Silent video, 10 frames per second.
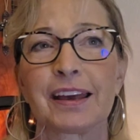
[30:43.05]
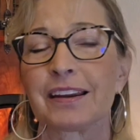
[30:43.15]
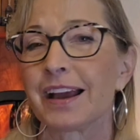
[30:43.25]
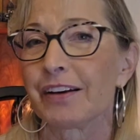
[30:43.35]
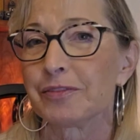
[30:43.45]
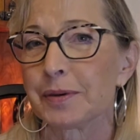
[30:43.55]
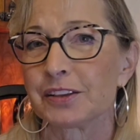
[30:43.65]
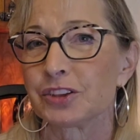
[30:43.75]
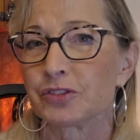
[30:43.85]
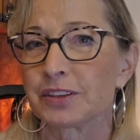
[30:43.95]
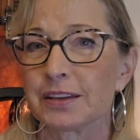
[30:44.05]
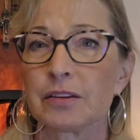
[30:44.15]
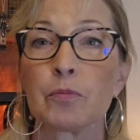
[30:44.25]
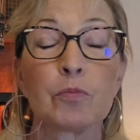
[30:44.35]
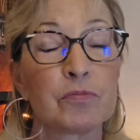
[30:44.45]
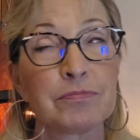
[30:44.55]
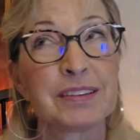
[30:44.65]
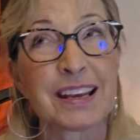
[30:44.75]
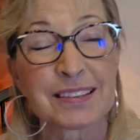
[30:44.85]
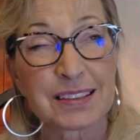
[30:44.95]
and I haven't been using it
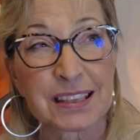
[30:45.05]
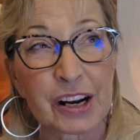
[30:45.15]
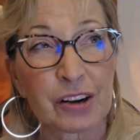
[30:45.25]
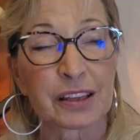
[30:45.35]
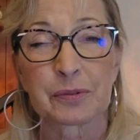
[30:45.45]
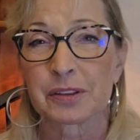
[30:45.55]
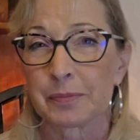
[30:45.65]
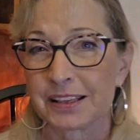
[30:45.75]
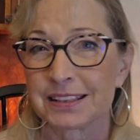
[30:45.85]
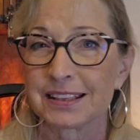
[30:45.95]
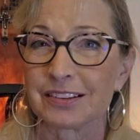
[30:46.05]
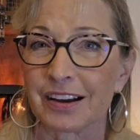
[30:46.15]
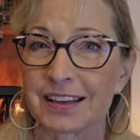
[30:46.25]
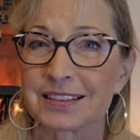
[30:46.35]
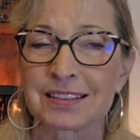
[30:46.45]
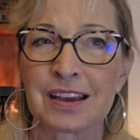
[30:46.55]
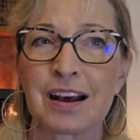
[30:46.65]
necessarily with my tea lights,